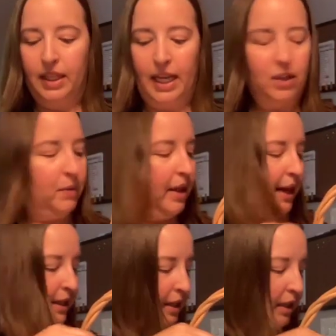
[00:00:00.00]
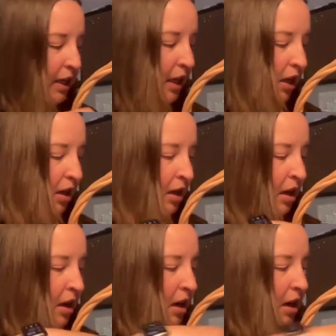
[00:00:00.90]
that's why that's in there.
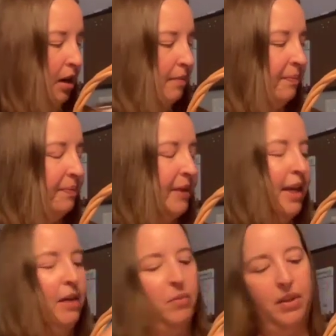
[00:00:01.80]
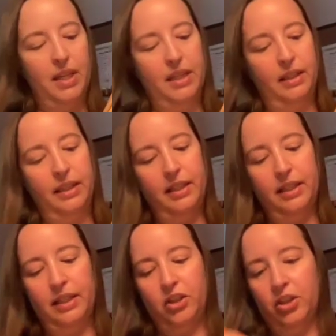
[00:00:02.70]
Came with these Lindy
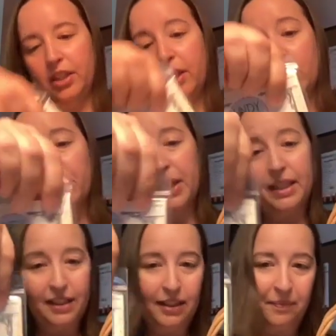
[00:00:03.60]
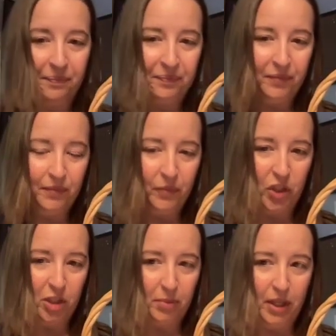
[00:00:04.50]
Stitches sticker plates,
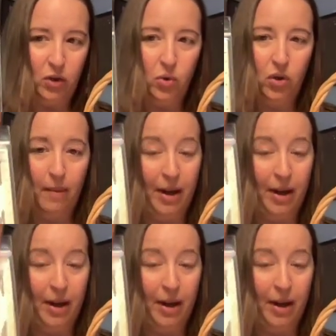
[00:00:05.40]
which is pretty cool. I'm